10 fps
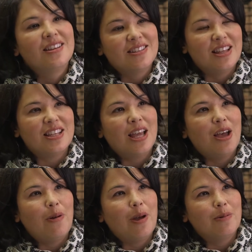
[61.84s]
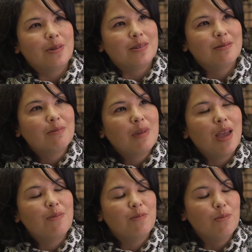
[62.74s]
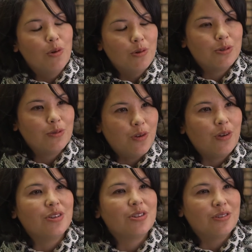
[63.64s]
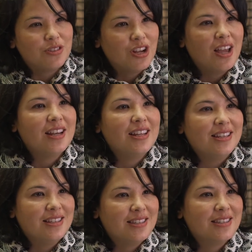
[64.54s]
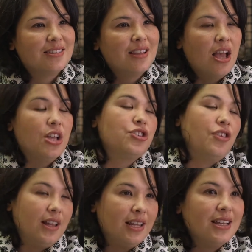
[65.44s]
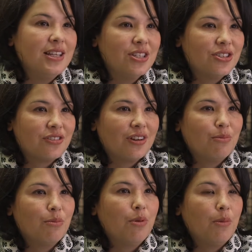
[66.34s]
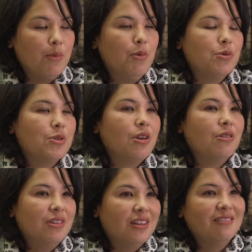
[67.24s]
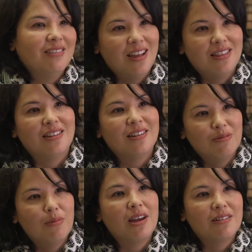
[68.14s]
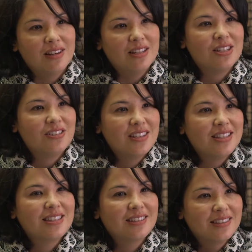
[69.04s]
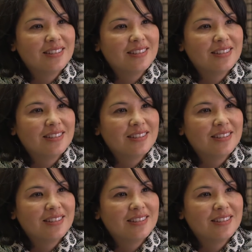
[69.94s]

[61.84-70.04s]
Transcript: So that's how I came more to focus on the Chinese Australian history, probably more so than other migrant histories.